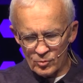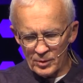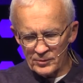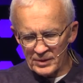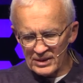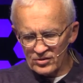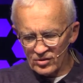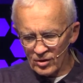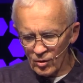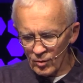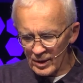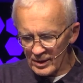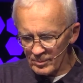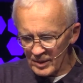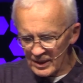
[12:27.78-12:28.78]
3 weeks
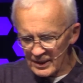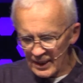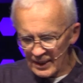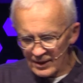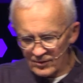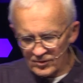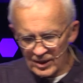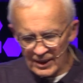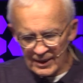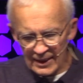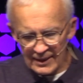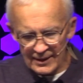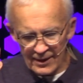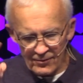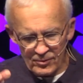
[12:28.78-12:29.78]
ago on a Monday
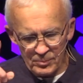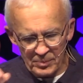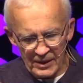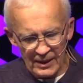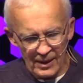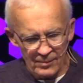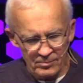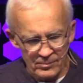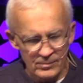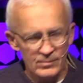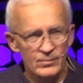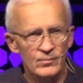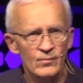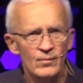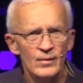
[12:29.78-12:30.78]
evening at 11 p.m.,
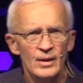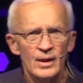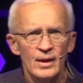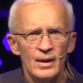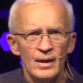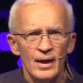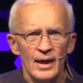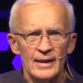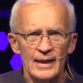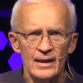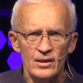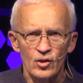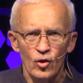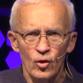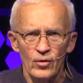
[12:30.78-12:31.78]
I
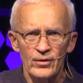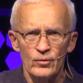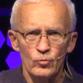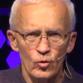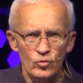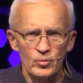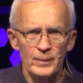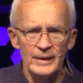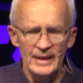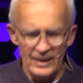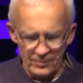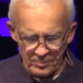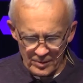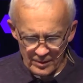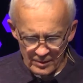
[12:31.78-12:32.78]
got a call that woke me
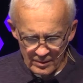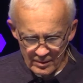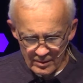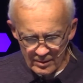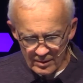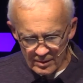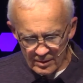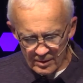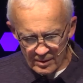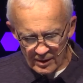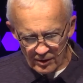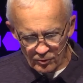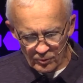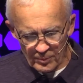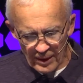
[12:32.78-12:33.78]
up.
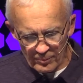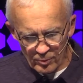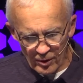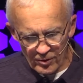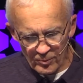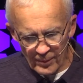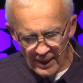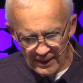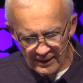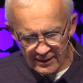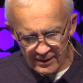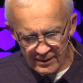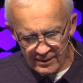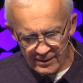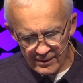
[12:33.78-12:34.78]
It was my brother
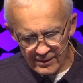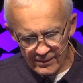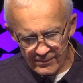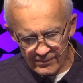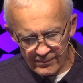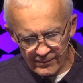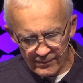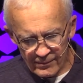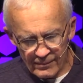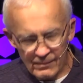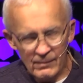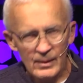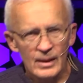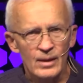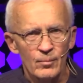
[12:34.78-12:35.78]
Mike.
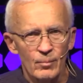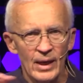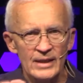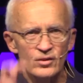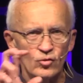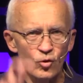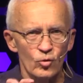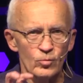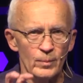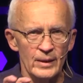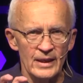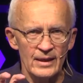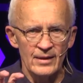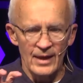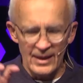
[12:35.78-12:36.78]
Mike told
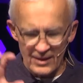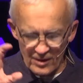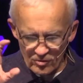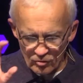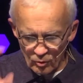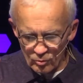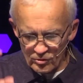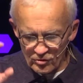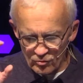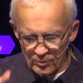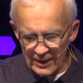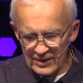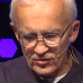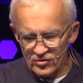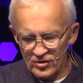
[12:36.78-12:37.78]
me that his oldest
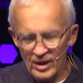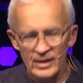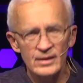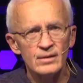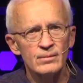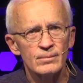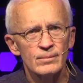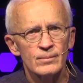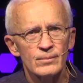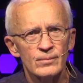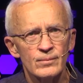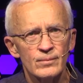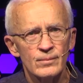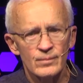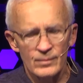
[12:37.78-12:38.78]
grandson,
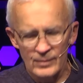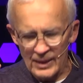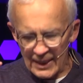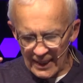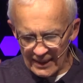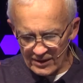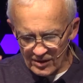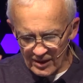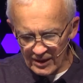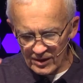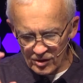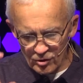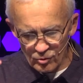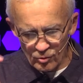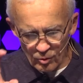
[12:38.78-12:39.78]

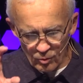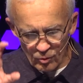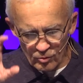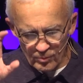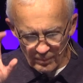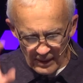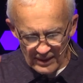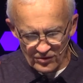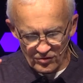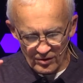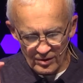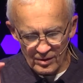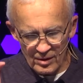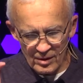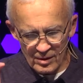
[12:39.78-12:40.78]
18-year-old
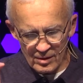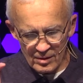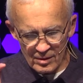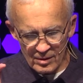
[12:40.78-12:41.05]
Mason,